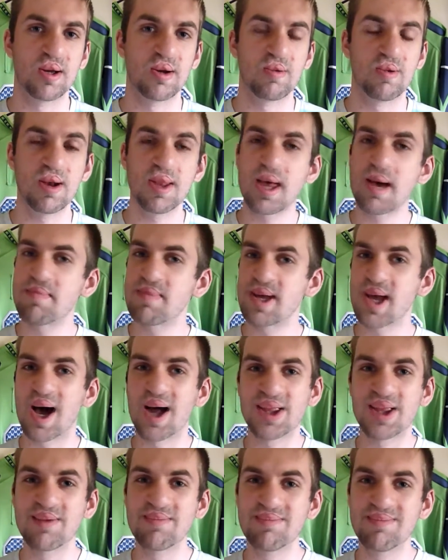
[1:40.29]
Wouldn't that be
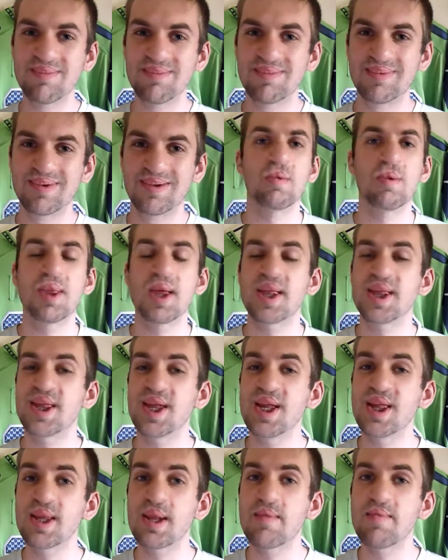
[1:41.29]
awesome? With a
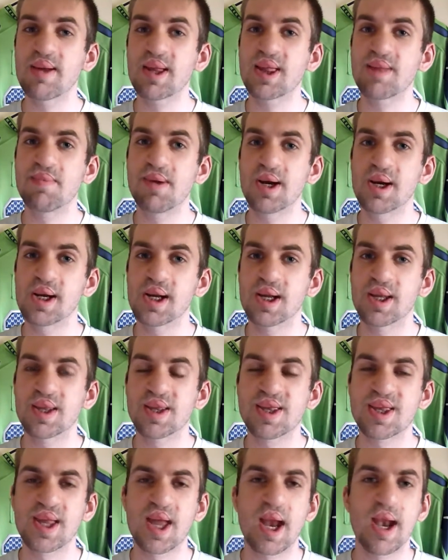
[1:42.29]
season of
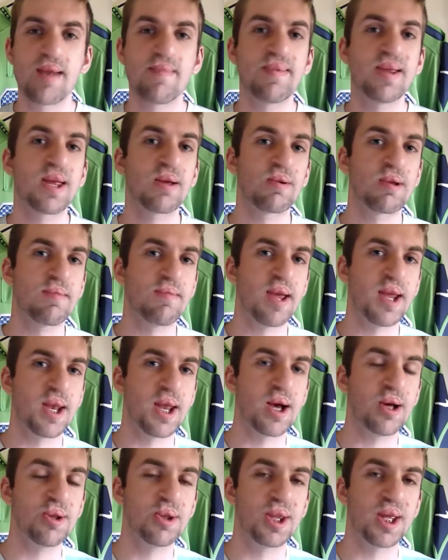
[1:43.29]
experience, and if he can remain
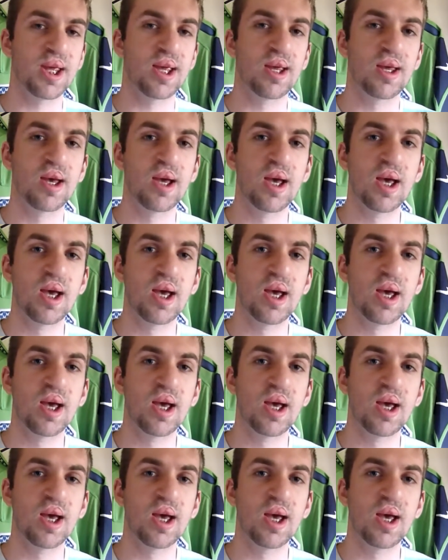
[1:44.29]
healthy,